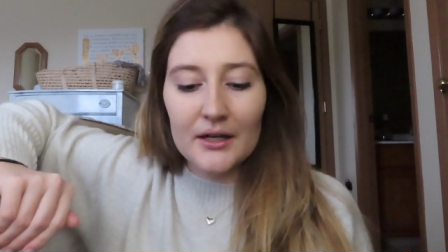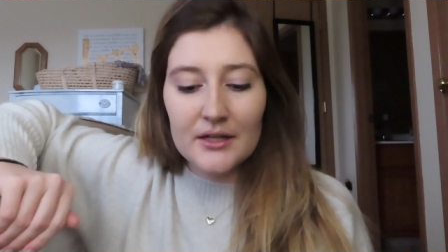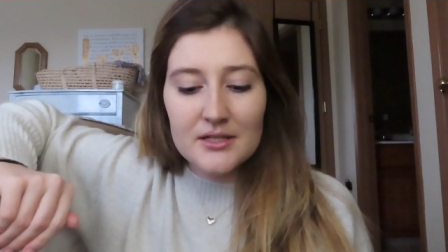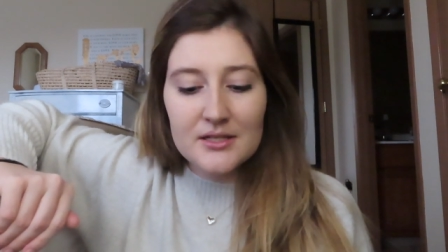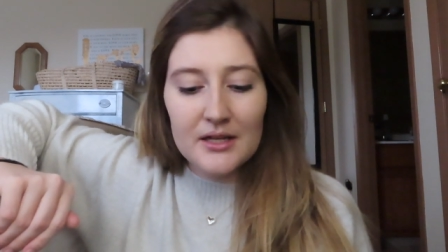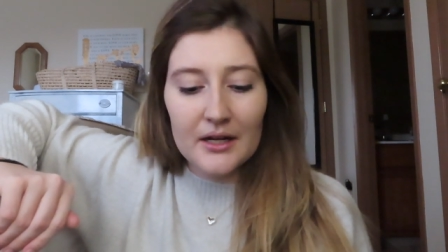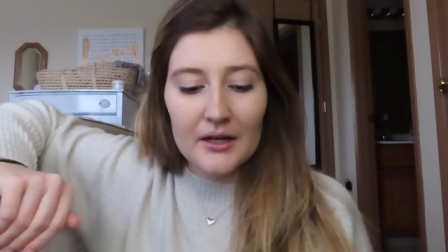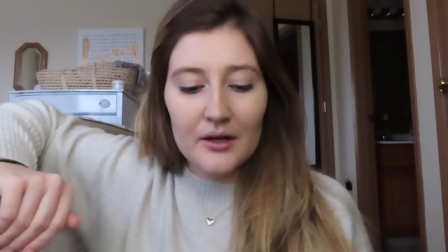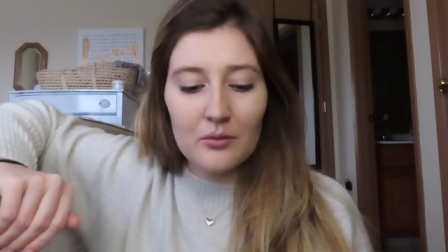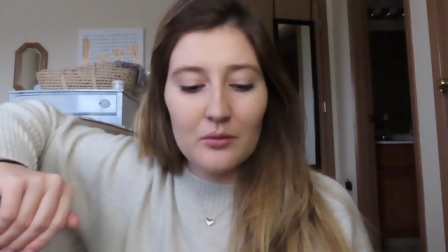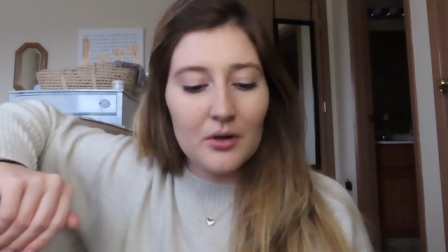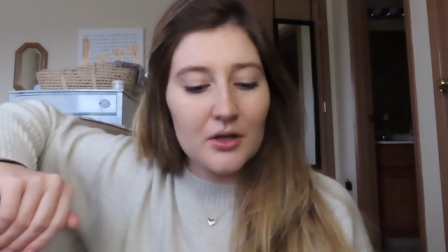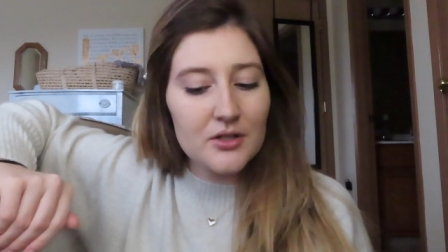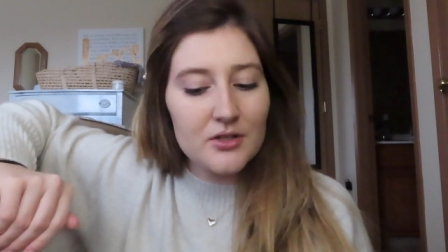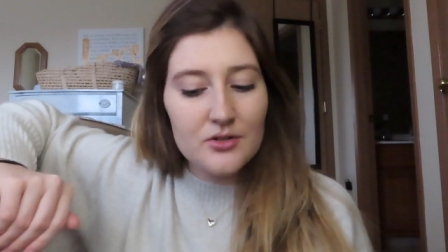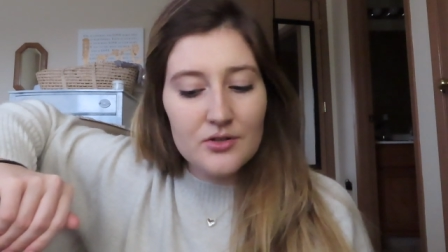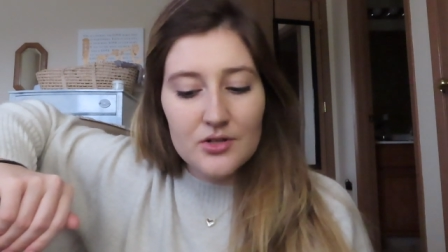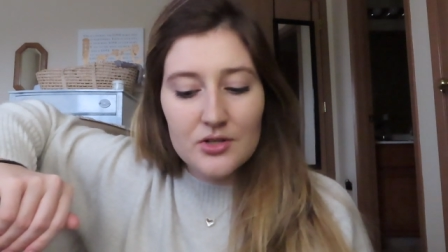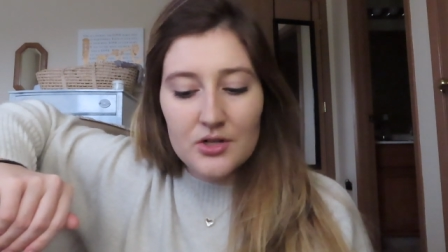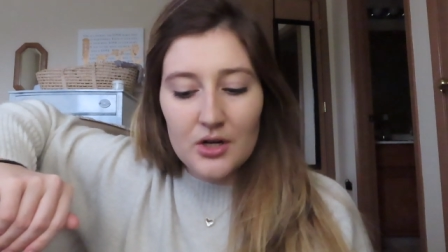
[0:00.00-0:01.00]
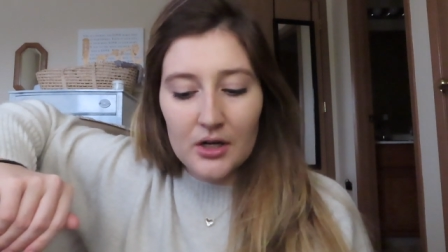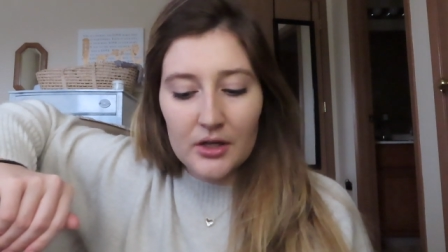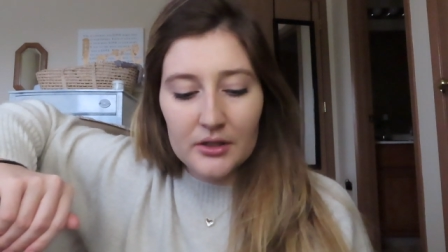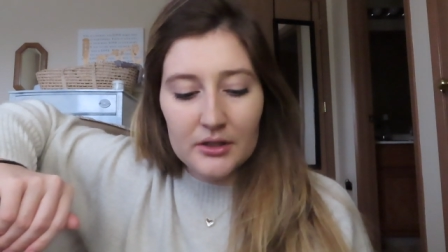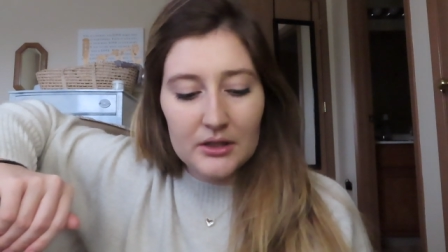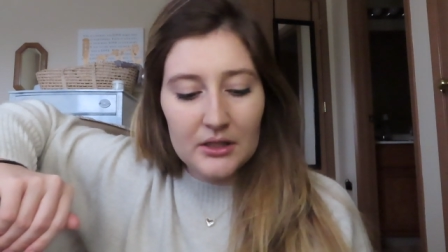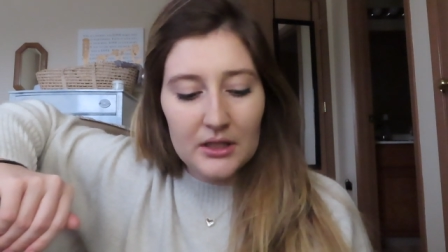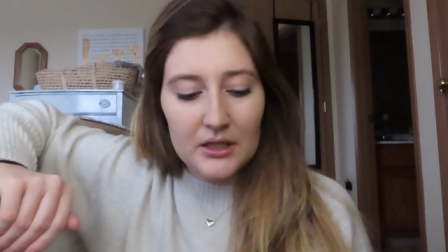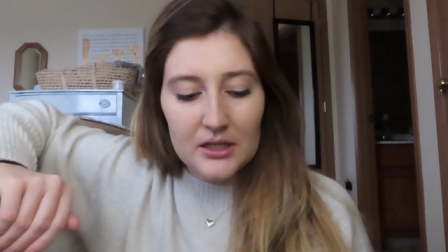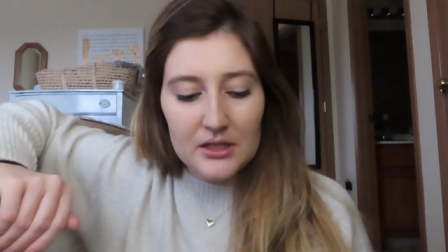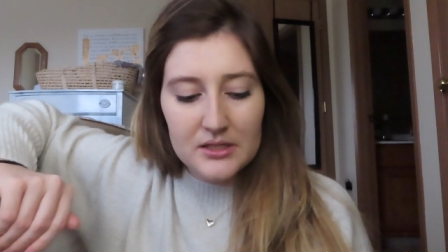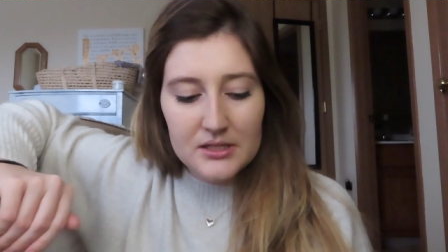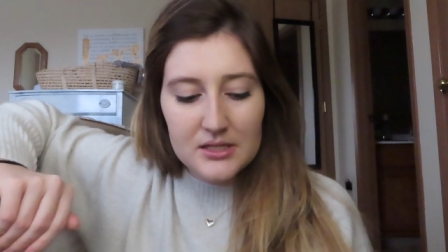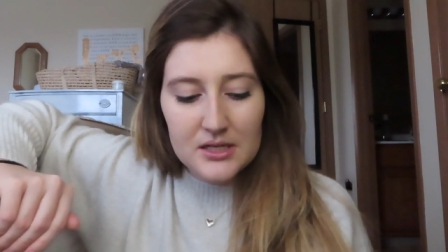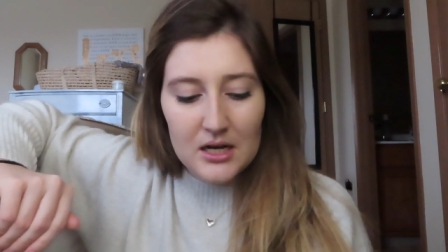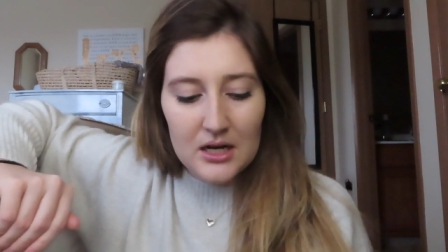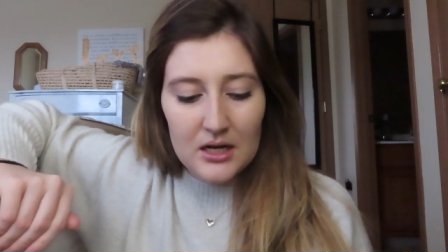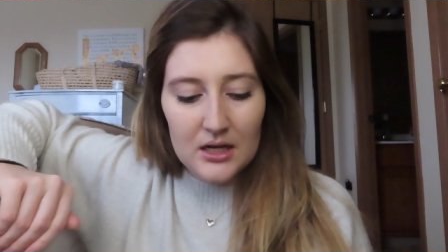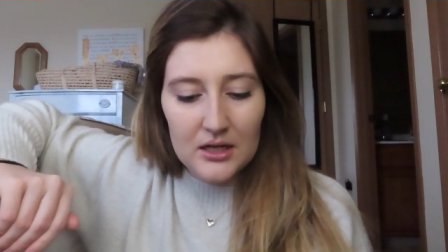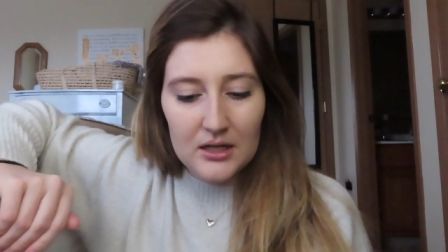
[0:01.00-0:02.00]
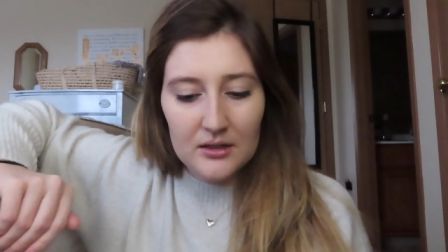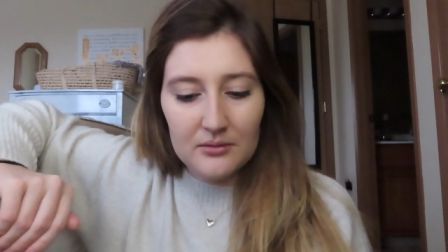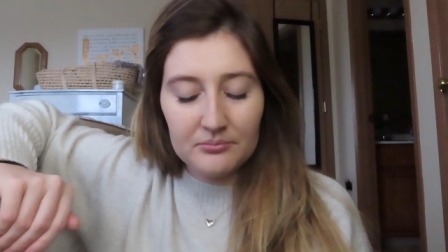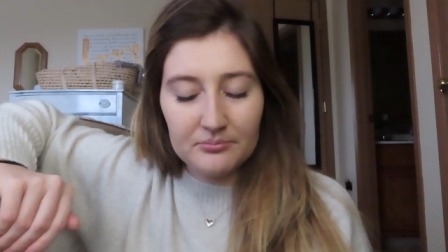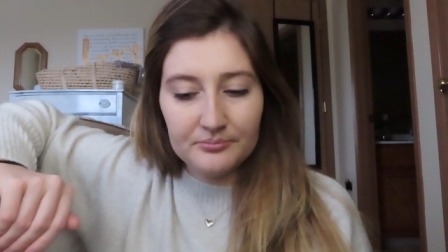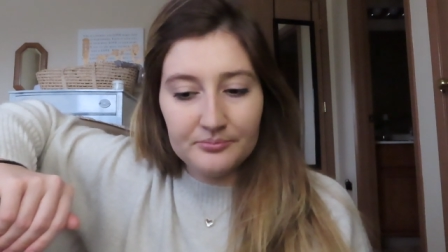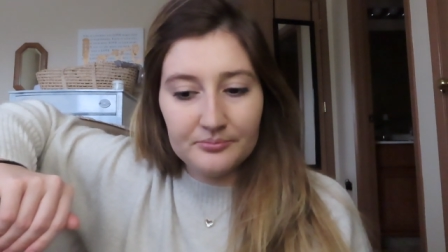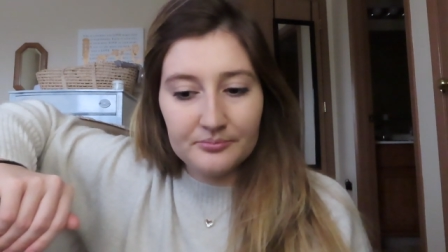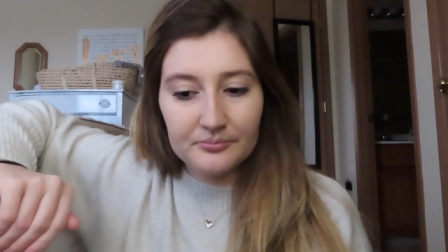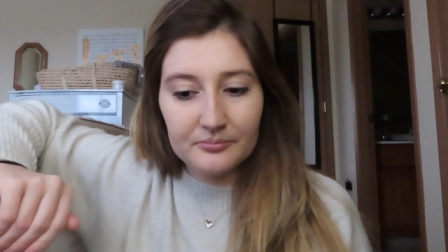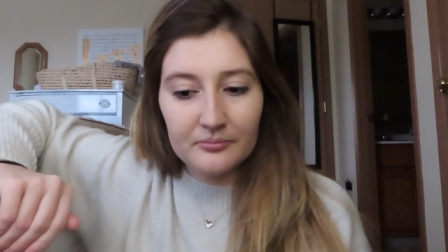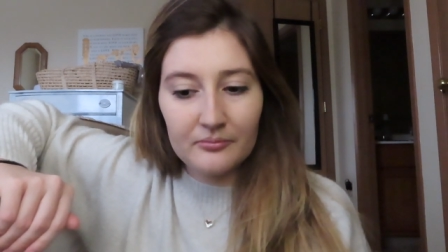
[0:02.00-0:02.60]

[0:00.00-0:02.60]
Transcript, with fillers: I just kind of want to start these um,